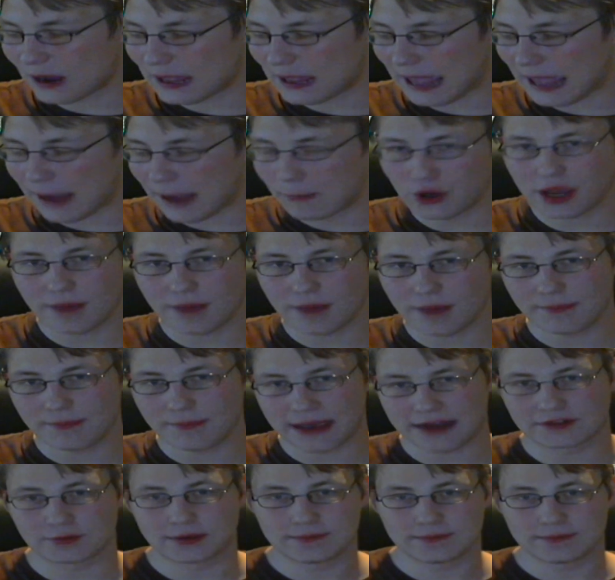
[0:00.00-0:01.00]
Now,
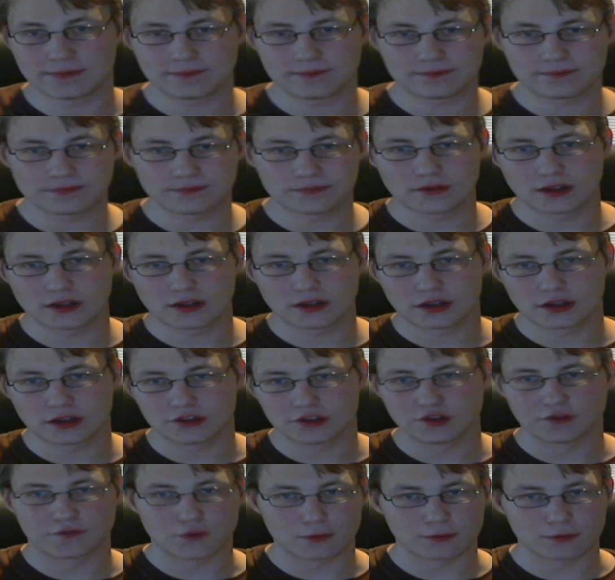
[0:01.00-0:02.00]
I will come back to it.
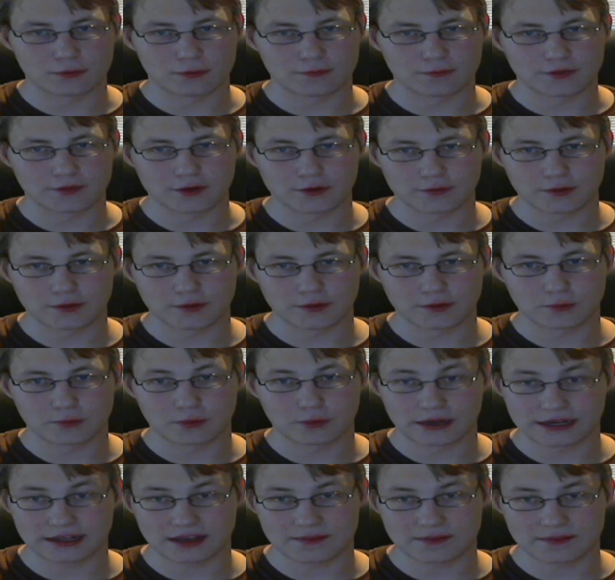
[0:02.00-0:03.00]
I'll do a full
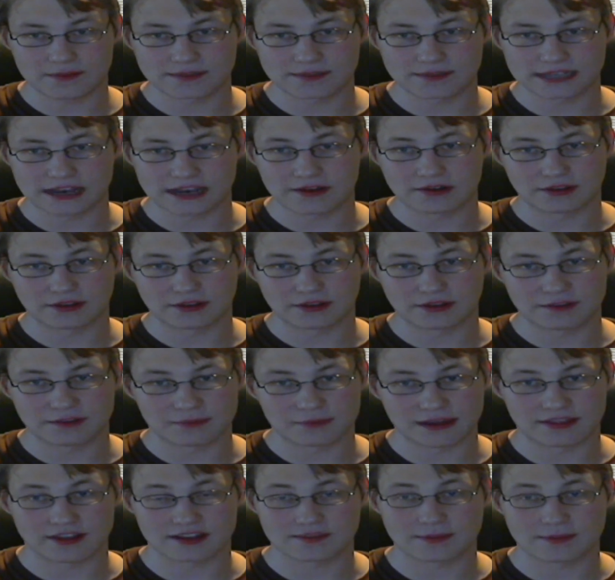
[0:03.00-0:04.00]
review of it when it comes
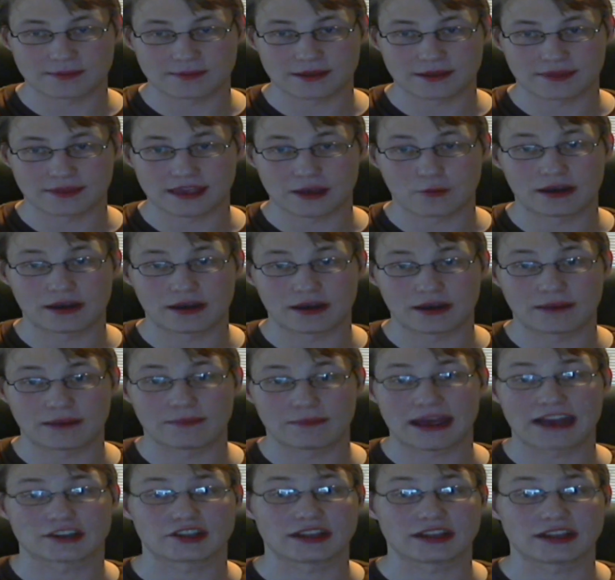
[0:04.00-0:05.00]
out, and I'll give my thoughts
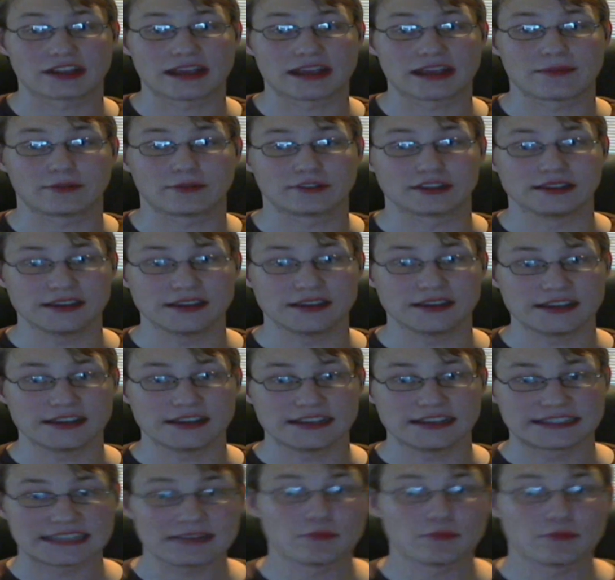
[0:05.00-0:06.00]
about that when I'm actually
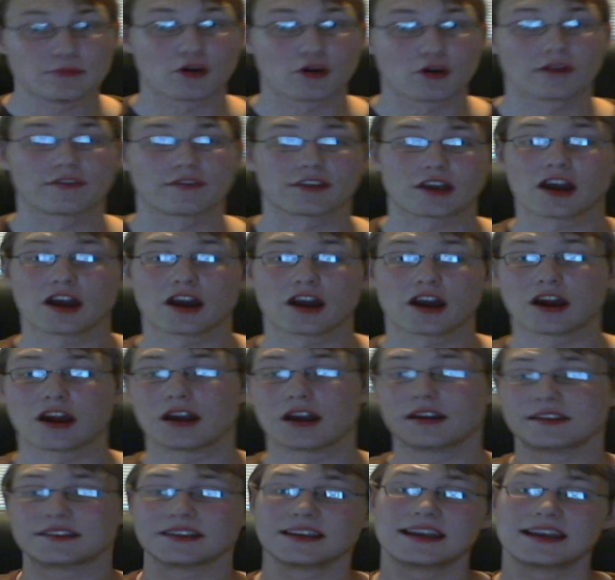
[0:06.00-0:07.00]
able to see
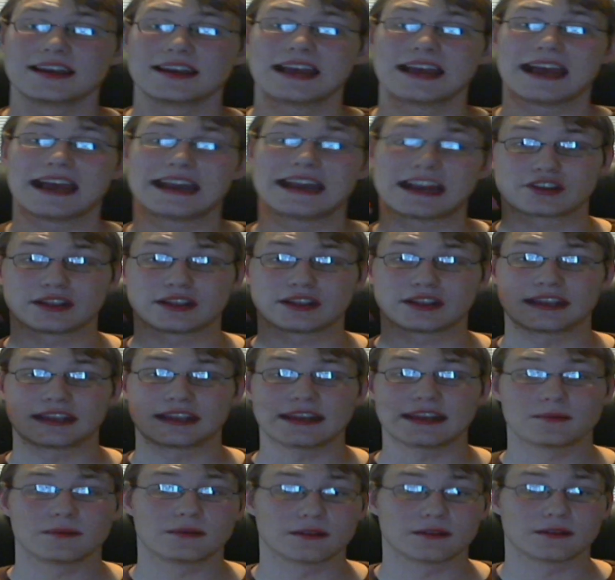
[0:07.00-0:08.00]
more of the cards
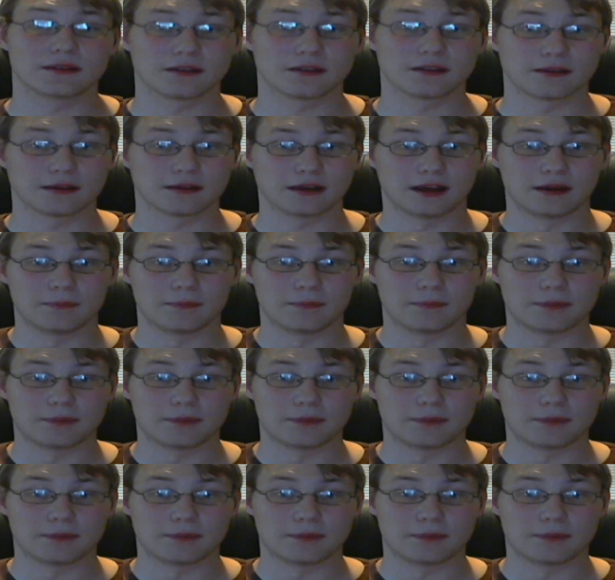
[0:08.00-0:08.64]
and actually get